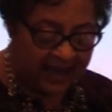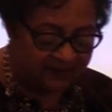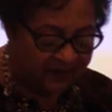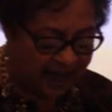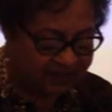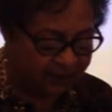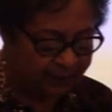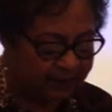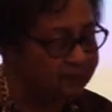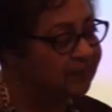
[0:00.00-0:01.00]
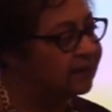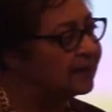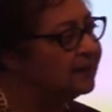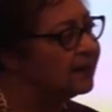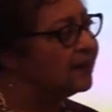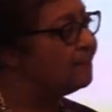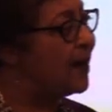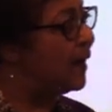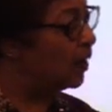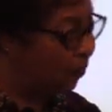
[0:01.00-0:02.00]
Advisory Committee
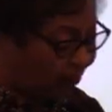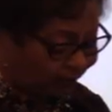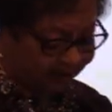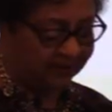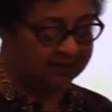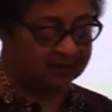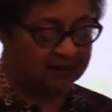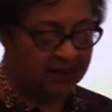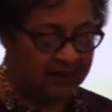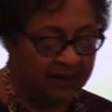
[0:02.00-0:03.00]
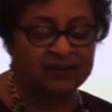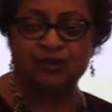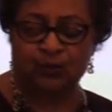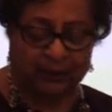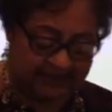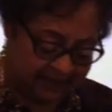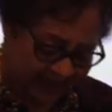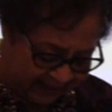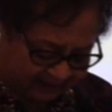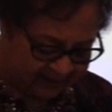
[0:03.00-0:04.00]
by ordinance in
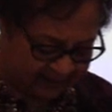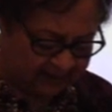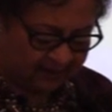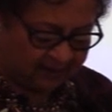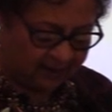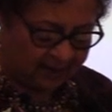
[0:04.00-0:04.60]
2018.